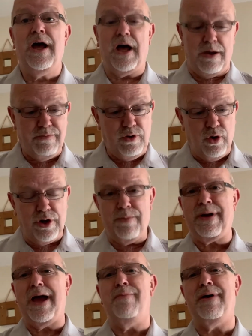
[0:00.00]
You're going to
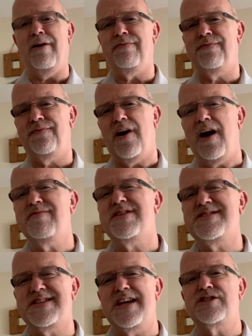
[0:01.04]
pay about 5 to
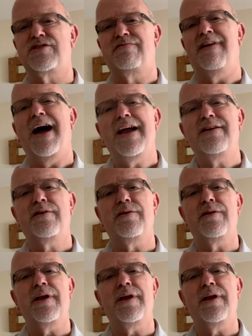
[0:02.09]
6 grand at the